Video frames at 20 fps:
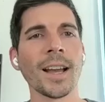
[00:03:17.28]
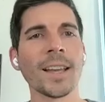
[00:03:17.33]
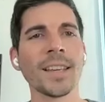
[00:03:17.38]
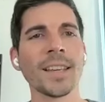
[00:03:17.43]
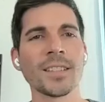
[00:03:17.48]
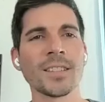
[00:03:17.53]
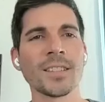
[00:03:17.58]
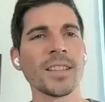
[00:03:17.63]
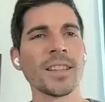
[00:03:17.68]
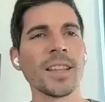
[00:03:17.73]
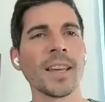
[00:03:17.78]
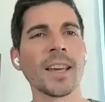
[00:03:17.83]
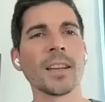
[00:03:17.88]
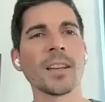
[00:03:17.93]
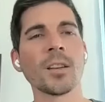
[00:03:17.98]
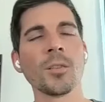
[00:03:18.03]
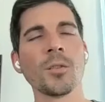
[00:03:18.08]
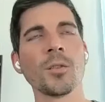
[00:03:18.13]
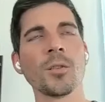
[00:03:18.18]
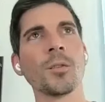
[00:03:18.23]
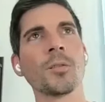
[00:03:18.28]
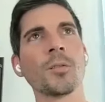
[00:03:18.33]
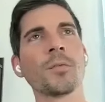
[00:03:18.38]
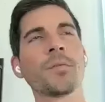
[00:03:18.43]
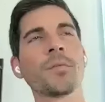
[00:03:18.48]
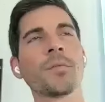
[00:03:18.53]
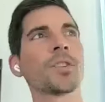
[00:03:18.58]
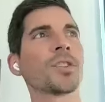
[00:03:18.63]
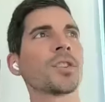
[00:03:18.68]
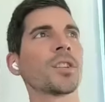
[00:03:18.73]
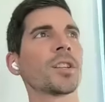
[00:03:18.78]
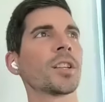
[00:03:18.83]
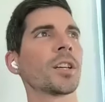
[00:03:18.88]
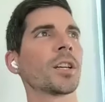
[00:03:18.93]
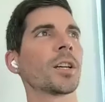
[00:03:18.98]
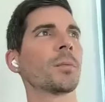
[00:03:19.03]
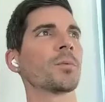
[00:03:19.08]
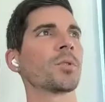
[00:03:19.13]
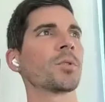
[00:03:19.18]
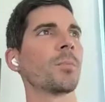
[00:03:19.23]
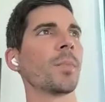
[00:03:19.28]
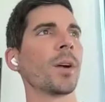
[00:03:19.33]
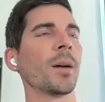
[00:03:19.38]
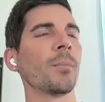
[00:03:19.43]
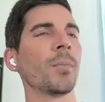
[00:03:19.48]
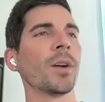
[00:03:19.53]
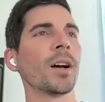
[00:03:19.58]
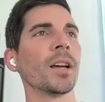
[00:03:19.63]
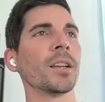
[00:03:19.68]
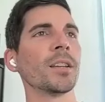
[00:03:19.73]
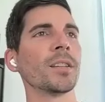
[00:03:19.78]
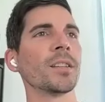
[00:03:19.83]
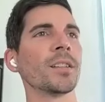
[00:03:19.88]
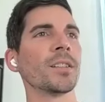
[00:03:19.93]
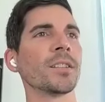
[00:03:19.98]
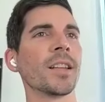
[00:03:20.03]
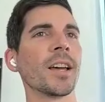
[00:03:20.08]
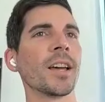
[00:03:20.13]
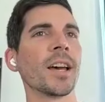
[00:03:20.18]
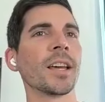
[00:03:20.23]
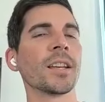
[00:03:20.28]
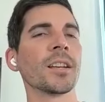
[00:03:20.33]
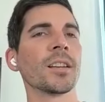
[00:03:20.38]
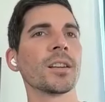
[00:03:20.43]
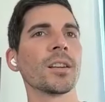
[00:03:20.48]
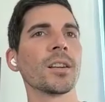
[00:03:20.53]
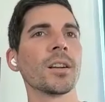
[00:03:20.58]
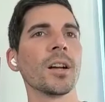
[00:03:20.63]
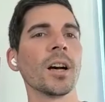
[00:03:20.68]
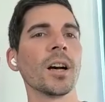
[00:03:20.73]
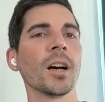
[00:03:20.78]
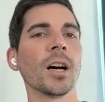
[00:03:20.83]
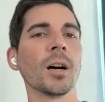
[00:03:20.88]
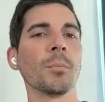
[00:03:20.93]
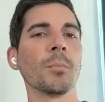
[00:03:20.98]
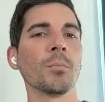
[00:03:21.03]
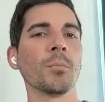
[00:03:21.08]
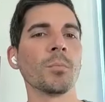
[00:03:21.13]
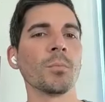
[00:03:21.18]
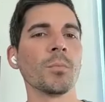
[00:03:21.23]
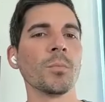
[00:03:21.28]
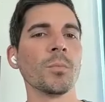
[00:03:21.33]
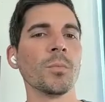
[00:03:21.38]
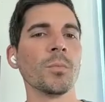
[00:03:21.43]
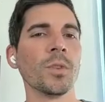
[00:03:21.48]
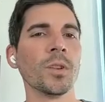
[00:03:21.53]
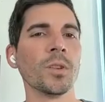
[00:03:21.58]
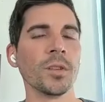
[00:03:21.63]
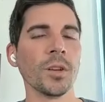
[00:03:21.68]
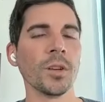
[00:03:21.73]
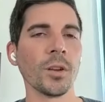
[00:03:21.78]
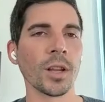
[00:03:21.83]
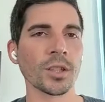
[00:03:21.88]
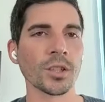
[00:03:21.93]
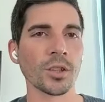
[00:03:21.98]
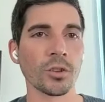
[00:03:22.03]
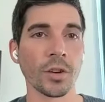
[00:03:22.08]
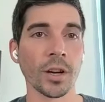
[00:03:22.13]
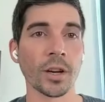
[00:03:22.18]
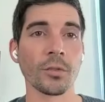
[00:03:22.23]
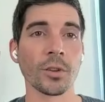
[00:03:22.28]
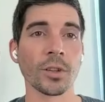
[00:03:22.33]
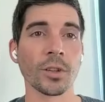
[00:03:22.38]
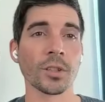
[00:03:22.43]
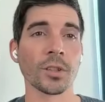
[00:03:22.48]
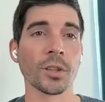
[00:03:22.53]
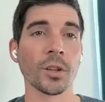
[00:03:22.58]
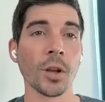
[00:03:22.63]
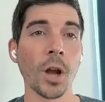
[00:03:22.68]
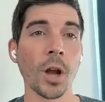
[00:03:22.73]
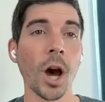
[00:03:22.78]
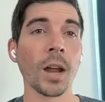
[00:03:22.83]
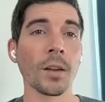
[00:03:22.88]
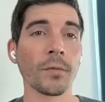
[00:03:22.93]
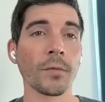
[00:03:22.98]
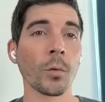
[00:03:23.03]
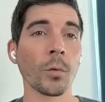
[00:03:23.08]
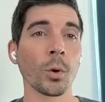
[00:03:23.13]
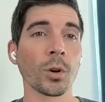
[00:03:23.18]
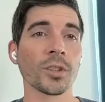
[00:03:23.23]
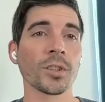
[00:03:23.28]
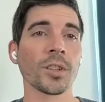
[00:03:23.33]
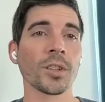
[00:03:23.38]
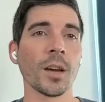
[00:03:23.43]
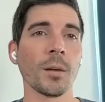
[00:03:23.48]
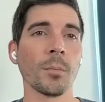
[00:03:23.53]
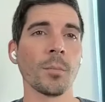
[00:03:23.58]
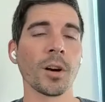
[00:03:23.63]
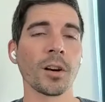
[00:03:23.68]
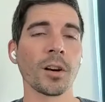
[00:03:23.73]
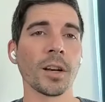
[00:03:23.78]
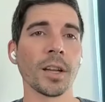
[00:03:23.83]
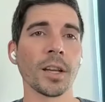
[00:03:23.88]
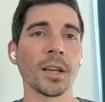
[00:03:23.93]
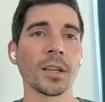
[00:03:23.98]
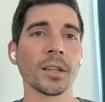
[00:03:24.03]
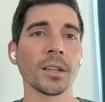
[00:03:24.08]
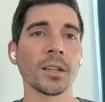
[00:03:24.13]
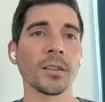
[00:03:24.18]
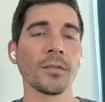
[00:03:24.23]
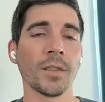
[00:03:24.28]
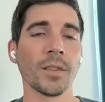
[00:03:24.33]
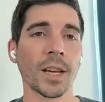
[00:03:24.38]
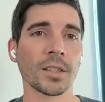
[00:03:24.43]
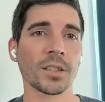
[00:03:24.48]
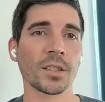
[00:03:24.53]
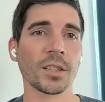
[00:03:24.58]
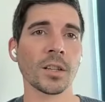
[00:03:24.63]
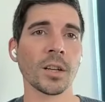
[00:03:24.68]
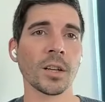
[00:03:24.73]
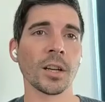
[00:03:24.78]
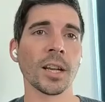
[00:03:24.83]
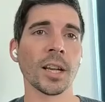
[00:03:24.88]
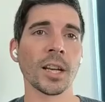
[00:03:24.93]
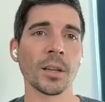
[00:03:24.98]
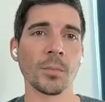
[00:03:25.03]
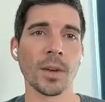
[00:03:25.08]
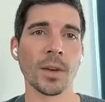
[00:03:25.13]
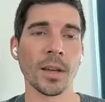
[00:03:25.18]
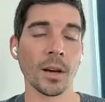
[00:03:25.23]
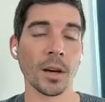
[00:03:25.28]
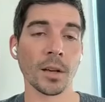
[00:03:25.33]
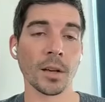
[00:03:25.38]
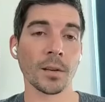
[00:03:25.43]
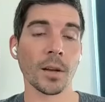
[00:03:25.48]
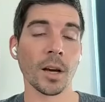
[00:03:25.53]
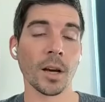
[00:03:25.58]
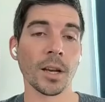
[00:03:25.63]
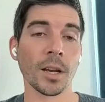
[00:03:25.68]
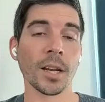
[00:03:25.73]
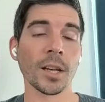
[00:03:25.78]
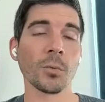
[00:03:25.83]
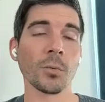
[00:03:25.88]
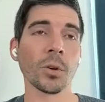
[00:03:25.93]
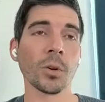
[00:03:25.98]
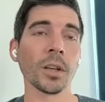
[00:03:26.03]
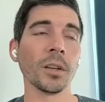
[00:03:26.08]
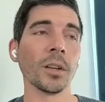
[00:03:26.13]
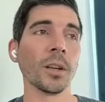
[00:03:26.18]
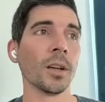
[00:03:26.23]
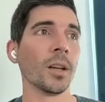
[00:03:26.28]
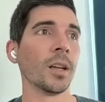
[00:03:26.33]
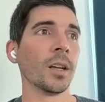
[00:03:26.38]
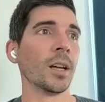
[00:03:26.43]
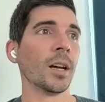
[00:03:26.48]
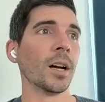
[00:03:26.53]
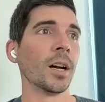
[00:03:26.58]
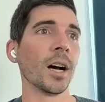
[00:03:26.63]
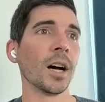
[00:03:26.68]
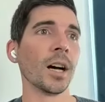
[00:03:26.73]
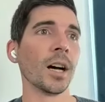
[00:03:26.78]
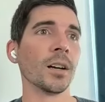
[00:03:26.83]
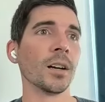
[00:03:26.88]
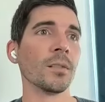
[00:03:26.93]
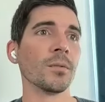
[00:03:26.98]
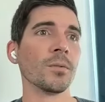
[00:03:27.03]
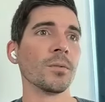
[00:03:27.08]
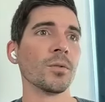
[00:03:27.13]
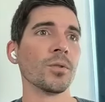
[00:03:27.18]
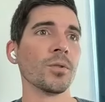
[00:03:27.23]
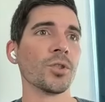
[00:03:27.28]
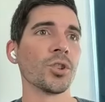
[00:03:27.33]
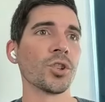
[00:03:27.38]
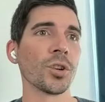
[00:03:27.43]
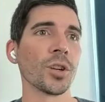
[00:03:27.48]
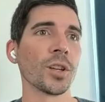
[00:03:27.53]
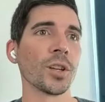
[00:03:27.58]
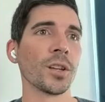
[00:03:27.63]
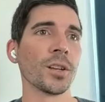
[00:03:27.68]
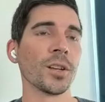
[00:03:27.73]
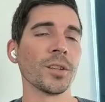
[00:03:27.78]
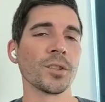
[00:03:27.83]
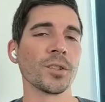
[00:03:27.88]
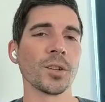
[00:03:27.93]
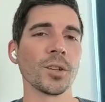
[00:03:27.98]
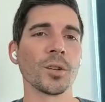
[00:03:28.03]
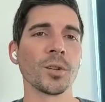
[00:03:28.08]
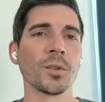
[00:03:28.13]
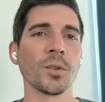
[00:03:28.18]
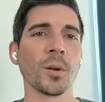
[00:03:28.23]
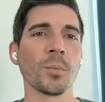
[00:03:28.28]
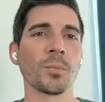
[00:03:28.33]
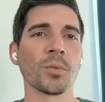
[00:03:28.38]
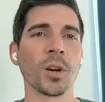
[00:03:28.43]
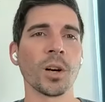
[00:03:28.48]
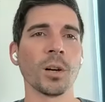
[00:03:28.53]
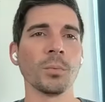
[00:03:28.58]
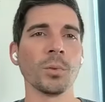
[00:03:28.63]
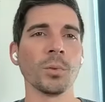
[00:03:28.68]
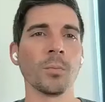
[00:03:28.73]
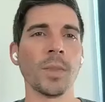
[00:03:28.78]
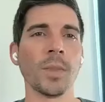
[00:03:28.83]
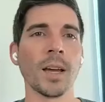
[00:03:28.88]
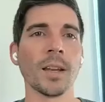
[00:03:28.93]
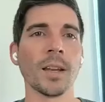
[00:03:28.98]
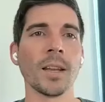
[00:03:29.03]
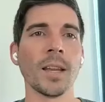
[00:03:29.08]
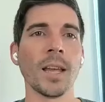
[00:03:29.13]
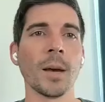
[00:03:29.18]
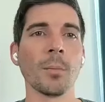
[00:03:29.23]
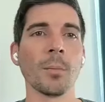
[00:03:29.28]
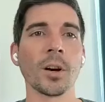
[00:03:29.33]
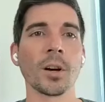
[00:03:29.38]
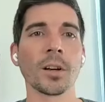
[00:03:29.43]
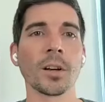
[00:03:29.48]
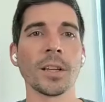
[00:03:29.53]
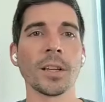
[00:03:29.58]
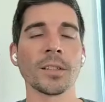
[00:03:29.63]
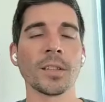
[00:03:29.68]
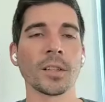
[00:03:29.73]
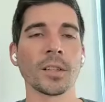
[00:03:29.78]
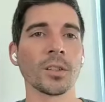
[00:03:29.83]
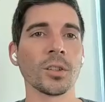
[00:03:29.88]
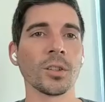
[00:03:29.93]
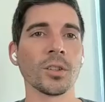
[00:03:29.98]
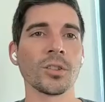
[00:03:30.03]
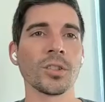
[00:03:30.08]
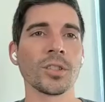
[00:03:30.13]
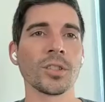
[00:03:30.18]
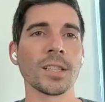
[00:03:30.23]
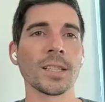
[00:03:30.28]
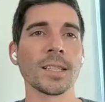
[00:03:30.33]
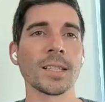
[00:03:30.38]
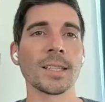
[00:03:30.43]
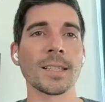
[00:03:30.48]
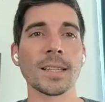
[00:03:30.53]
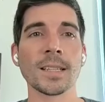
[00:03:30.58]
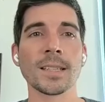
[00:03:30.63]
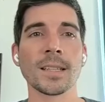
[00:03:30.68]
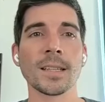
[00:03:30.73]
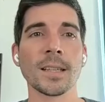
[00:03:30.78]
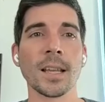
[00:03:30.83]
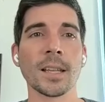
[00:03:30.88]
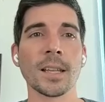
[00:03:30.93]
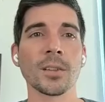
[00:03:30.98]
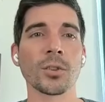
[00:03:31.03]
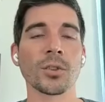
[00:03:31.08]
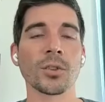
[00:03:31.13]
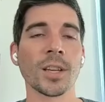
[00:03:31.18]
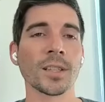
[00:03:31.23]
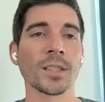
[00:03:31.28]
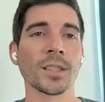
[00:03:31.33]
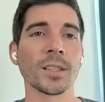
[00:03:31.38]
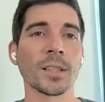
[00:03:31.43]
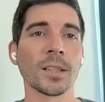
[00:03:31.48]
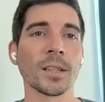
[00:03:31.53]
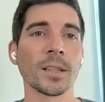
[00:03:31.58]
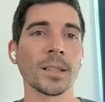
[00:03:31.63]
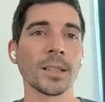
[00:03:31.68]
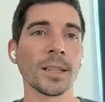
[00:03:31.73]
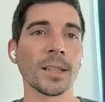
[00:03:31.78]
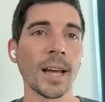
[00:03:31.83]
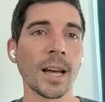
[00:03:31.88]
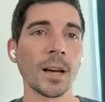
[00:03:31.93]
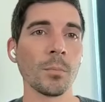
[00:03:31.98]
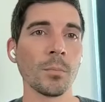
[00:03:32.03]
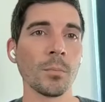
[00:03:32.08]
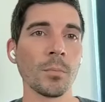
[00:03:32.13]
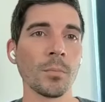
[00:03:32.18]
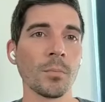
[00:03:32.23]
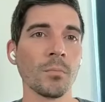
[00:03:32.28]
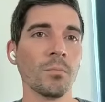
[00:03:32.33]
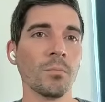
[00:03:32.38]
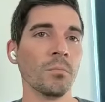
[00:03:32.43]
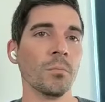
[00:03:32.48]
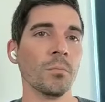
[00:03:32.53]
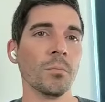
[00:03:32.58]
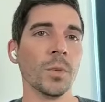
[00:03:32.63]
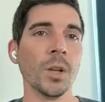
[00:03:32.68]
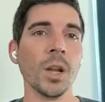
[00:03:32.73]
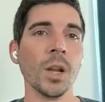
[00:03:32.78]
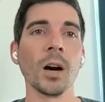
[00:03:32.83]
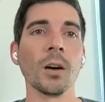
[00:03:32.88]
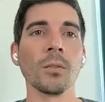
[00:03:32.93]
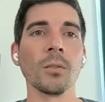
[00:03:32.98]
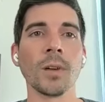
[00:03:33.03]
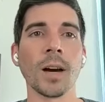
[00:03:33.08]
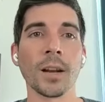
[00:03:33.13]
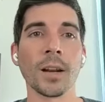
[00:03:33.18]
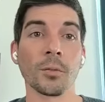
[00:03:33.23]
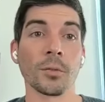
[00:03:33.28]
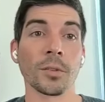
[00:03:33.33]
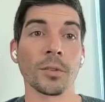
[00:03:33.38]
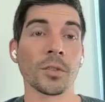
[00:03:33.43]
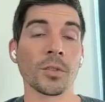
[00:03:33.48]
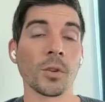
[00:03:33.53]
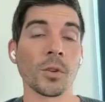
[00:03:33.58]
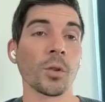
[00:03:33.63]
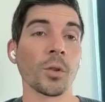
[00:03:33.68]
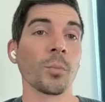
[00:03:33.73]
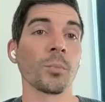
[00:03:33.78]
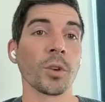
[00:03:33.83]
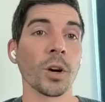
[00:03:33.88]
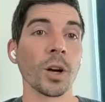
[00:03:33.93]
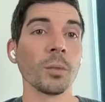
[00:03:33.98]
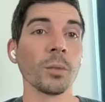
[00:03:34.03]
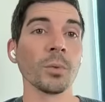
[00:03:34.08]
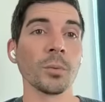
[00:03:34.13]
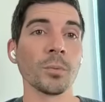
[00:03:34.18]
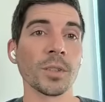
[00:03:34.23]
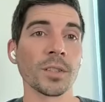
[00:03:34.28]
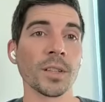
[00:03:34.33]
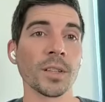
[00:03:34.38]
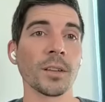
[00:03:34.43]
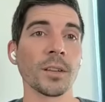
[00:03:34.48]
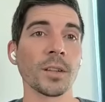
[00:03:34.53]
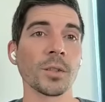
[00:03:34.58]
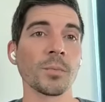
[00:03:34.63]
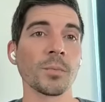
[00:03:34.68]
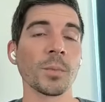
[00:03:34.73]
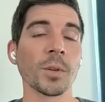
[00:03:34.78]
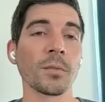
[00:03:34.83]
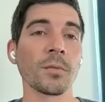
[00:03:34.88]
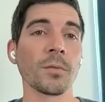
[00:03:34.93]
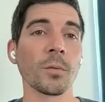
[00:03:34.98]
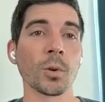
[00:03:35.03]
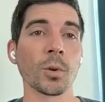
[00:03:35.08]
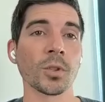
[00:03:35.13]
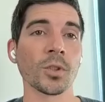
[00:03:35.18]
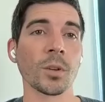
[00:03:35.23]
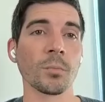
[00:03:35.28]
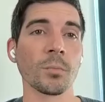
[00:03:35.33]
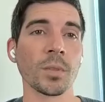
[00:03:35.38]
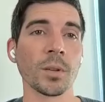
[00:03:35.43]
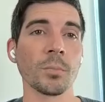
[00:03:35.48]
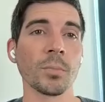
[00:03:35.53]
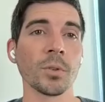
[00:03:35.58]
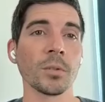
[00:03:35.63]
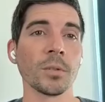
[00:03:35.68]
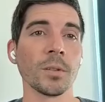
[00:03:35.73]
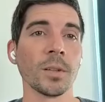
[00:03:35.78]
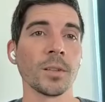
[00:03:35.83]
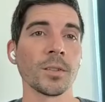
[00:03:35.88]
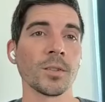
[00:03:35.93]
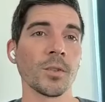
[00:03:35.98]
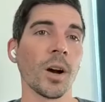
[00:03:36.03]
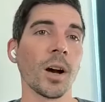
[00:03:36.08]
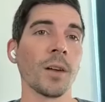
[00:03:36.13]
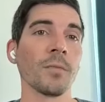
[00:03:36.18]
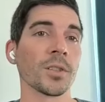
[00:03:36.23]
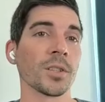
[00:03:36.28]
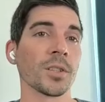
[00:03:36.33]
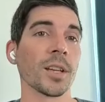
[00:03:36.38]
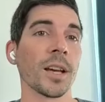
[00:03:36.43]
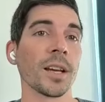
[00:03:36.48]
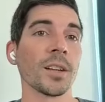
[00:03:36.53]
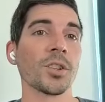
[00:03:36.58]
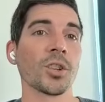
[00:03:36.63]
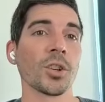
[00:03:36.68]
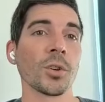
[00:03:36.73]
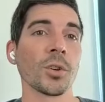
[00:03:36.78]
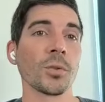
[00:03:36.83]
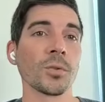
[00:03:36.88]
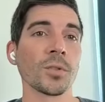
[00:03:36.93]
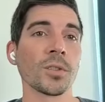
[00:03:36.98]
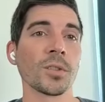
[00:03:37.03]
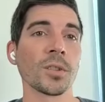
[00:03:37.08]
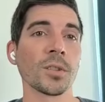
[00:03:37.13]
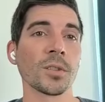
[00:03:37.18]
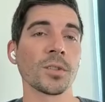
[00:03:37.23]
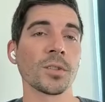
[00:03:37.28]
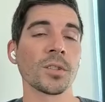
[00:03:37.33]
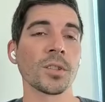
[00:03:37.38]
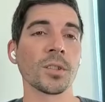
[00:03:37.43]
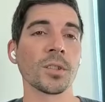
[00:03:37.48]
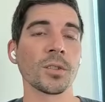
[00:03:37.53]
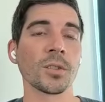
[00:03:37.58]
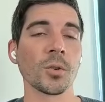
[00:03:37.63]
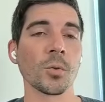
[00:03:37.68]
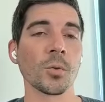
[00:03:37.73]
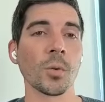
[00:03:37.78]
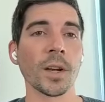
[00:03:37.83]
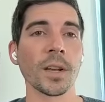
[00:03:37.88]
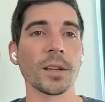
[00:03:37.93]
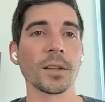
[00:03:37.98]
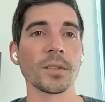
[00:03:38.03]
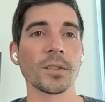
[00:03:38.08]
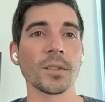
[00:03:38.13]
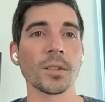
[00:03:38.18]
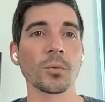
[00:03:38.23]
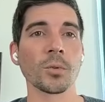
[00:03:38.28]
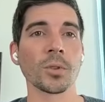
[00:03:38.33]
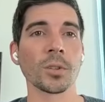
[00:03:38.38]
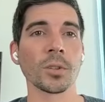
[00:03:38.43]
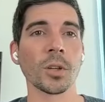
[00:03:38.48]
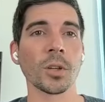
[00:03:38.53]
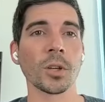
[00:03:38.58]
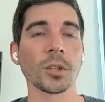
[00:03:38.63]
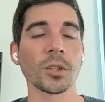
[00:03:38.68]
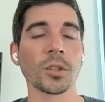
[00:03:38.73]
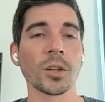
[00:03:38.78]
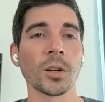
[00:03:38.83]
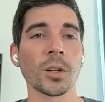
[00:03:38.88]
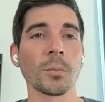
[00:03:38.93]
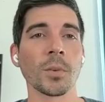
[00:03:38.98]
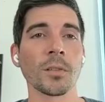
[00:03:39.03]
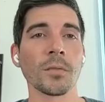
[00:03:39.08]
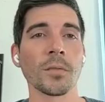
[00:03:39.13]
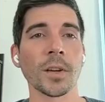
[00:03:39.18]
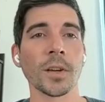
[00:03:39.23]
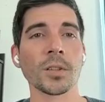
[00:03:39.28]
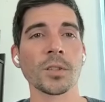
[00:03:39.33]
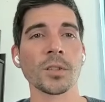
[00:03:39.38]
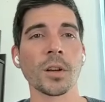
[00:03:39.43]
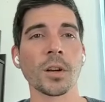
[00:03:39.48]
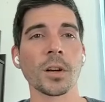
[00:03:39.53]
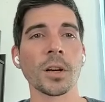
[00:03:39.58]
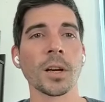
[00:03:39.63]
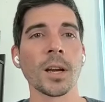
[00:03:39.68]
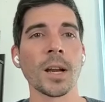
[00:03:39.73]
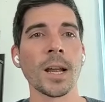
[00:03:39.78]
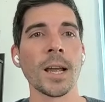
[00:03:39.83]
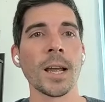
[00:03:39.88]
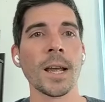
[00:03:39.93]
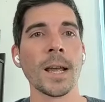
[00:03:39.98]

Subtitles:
I can see that. The first thing that comes to my mind is that that's a great reason to not force the mRNA vaccine on anyone. Is it a problem that mRNA technologies exist and that they're testing it in a lab? No, I don't think so. The problem is that it's being forced on people. So obviously I chose to wait and see what the long-term effects are.